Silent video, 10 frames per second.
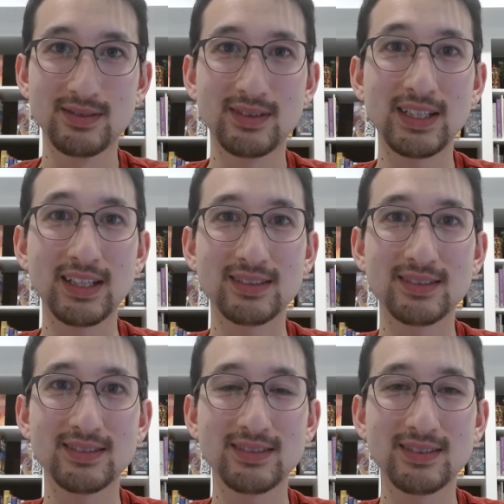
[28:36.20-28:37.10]
Yes,
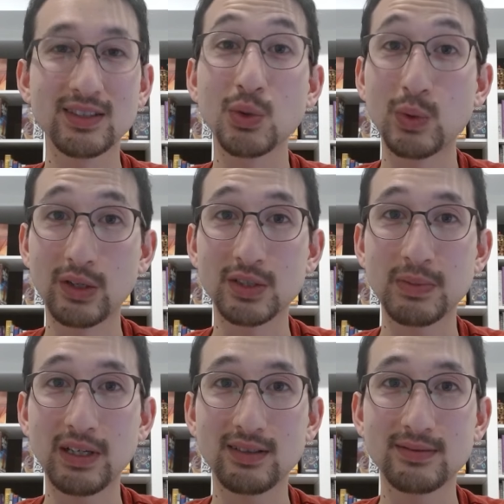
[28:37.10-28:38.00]
the Weird
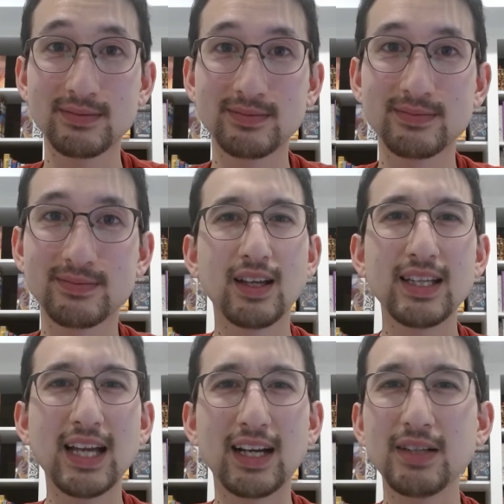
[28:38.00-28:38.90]
spell.
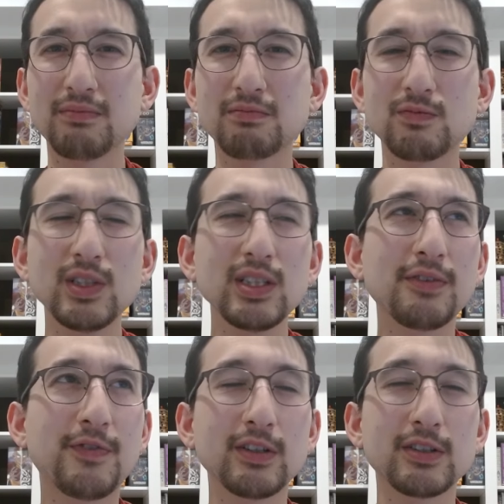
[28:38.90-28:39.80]
Yeah, it really
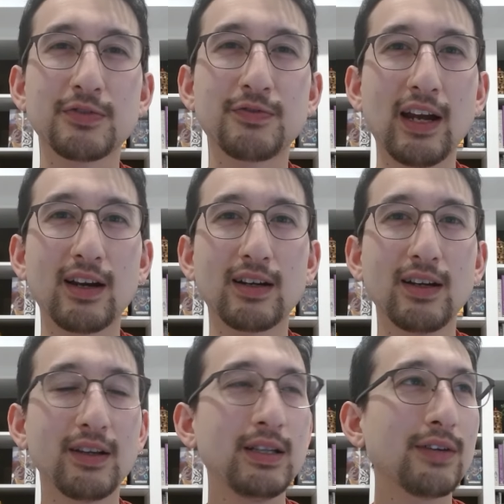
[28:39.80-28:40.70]
feels fair.
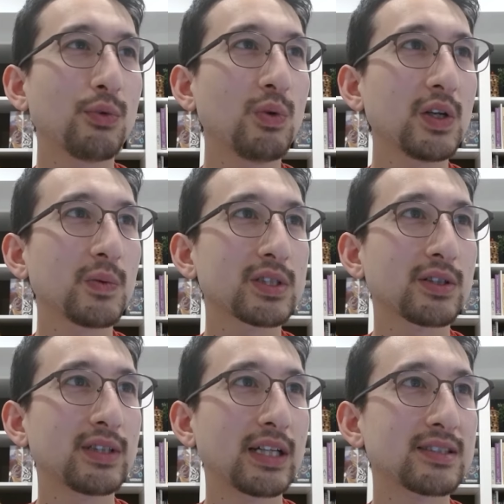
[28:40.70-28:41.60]
You have one
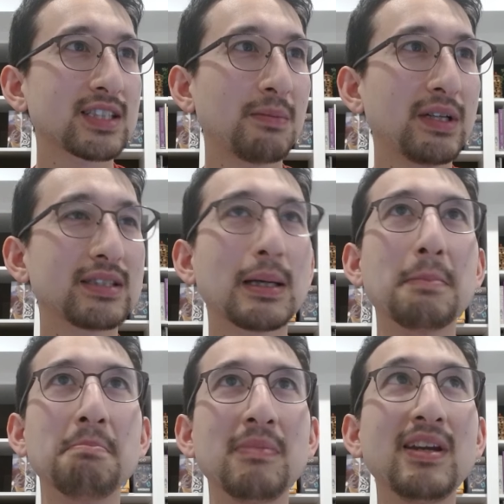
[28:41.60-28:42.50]
wizard that summons
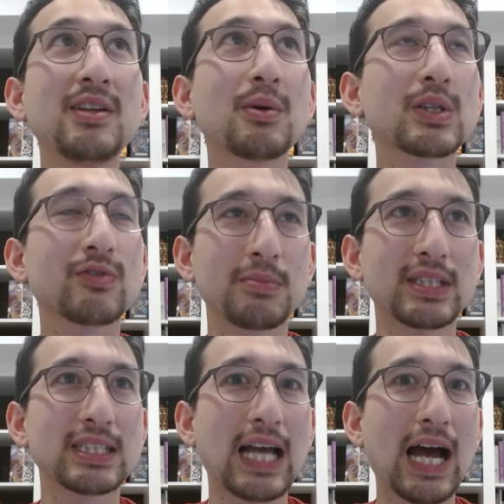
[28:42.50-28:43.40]
meteors from the
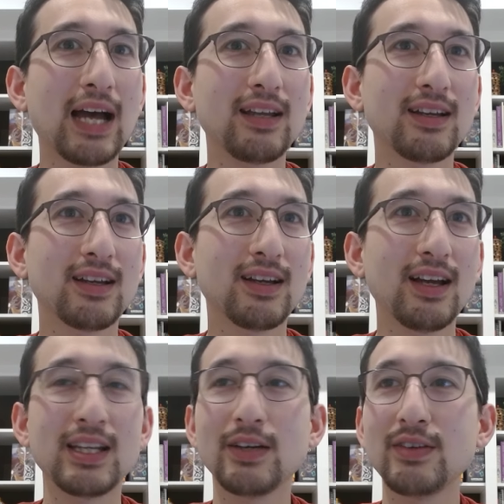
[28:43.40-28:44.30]
sky,
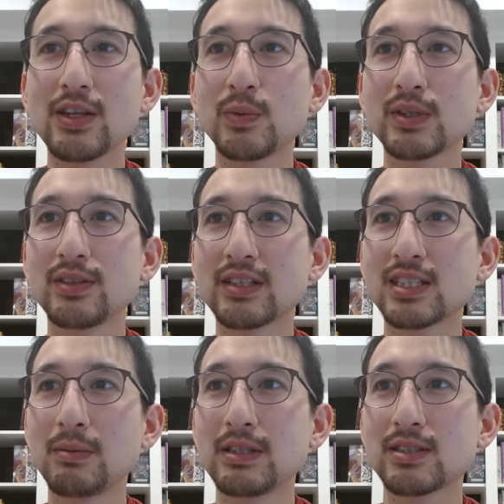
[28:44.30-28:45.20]
and you have another wizard that
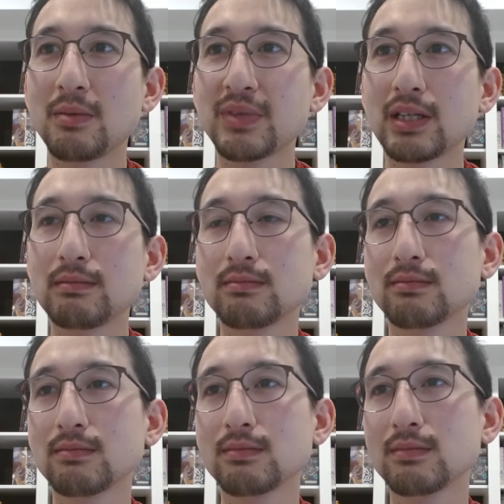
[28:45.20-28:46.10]
summons something
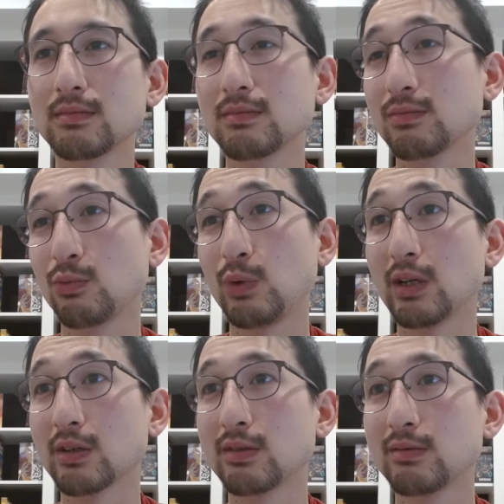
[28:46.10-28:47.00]
weird.